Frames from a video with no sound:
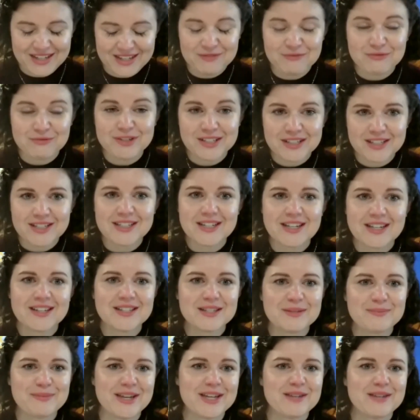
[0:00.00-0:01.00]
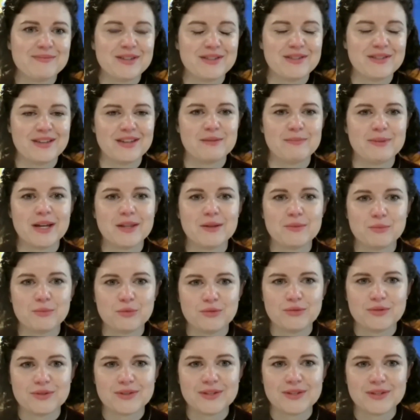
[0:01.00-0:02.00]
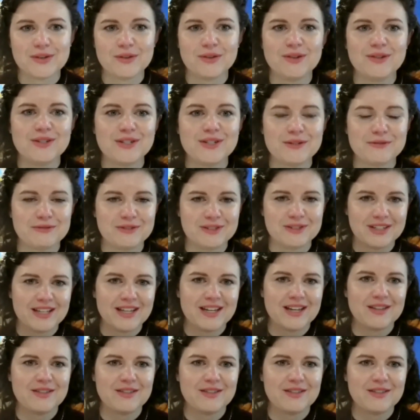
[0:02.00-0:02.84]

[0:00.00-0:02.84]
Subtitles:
It really does make me think about the book so differently.